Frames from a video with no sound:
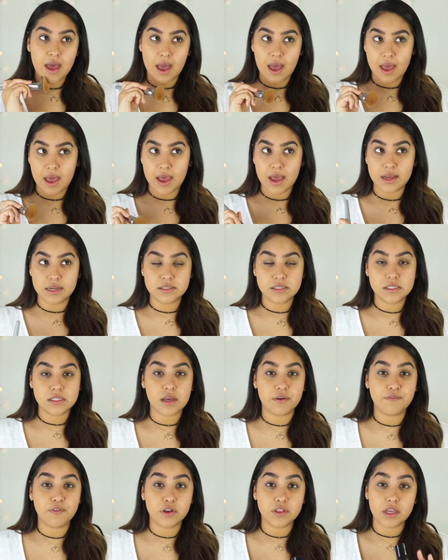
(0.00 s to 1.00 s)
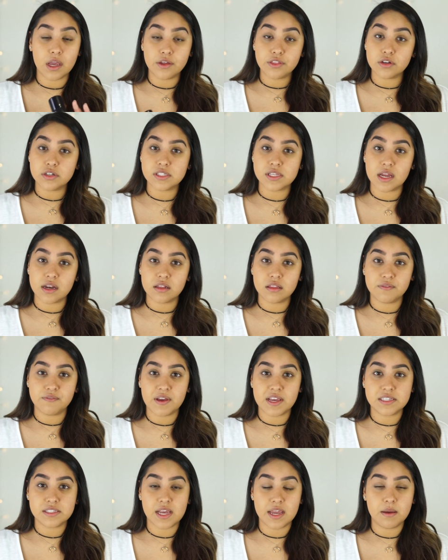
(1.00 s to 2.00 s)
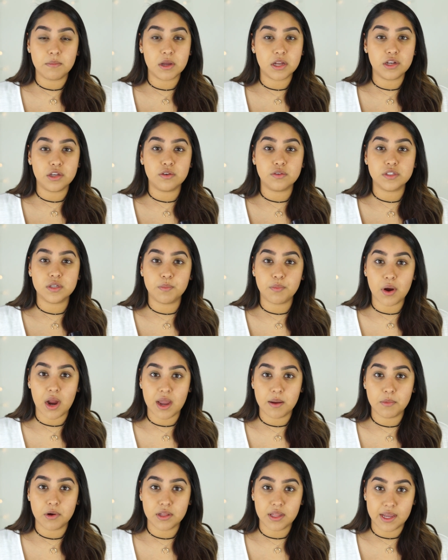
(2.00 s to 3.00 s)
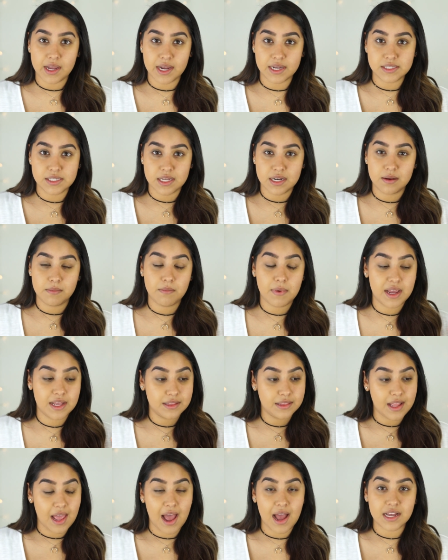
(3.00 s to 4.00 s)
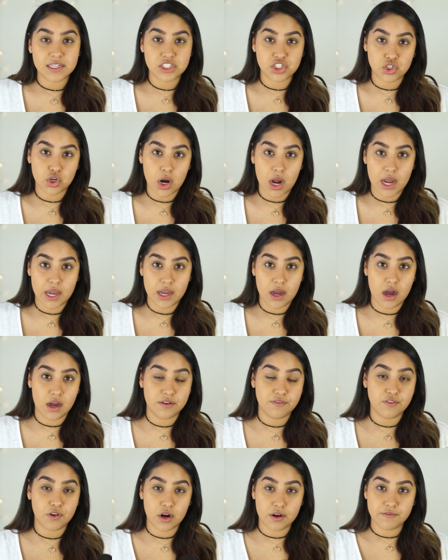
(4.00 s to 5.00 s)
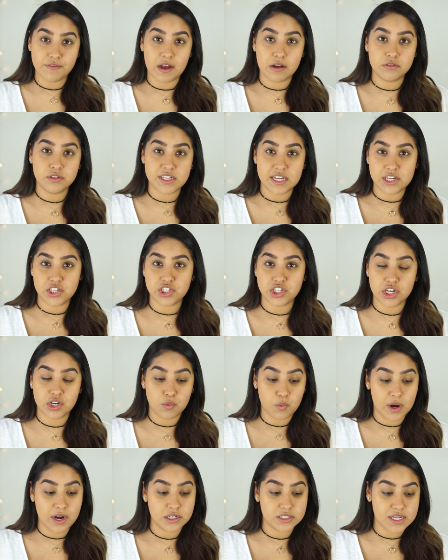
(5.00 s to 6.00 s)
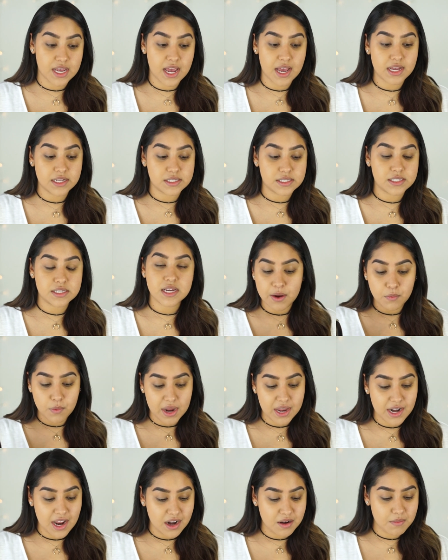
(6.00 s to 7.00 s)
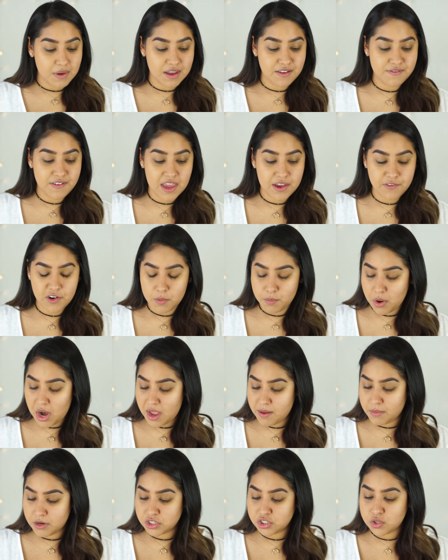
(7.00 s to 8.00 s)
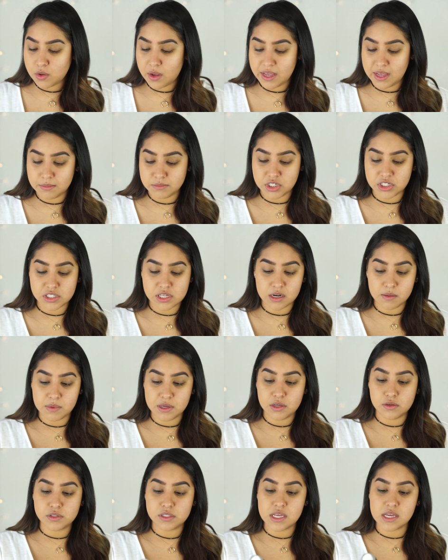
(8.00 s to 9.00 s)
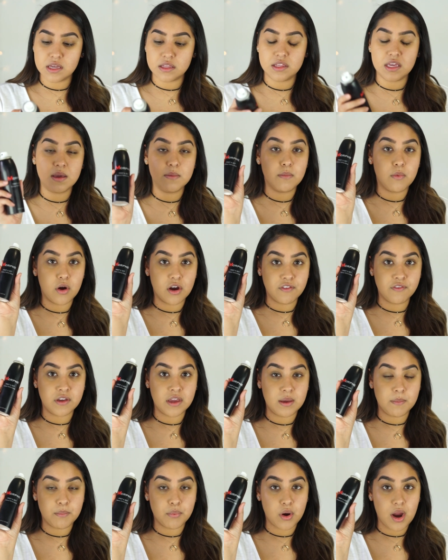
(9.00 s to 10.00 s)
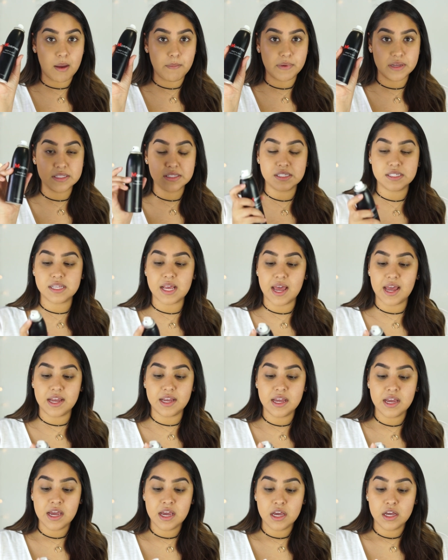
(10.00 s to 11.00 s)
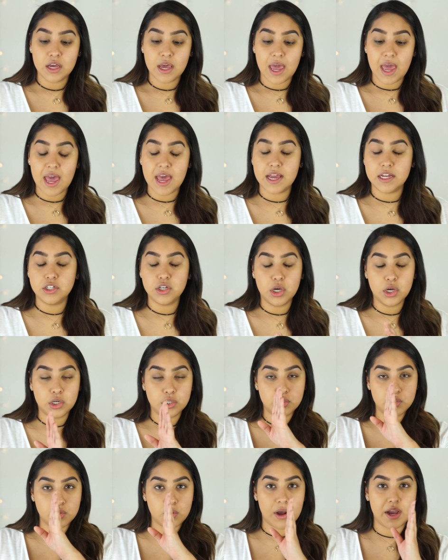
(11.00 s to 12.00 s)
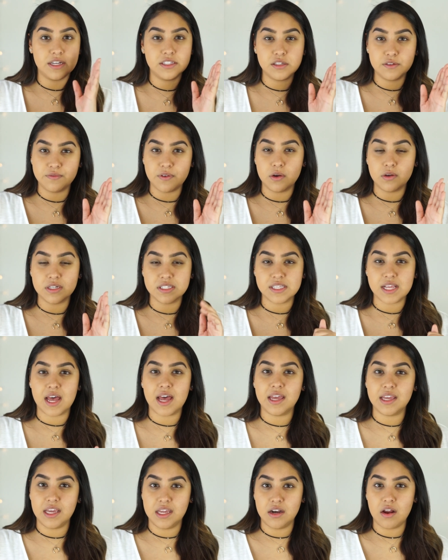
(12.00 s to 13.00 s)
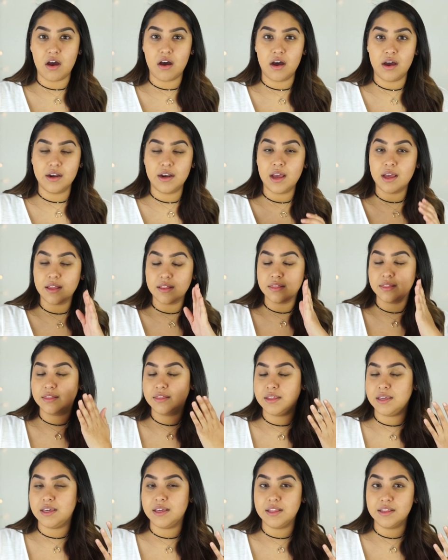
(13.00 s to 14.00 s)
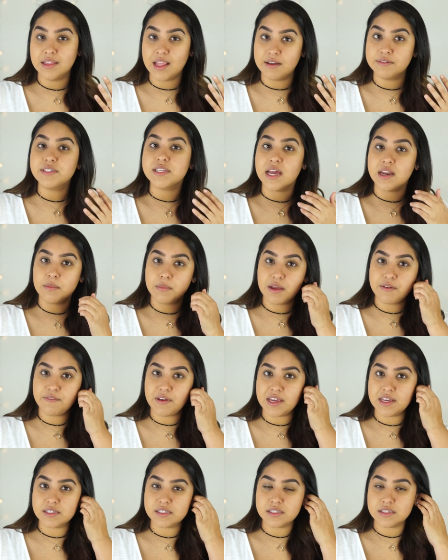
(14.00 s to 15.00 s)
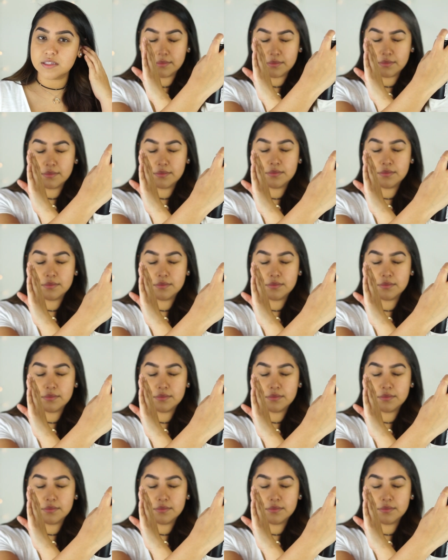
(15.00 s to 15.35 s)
And for the other side of the face, I am going to use a primer like I did in my last try on for a foundation wear test. I ran out of my favorite primer, so I am just going to be using the Morphe Prep and Set and try to focus that in on the left side of my face.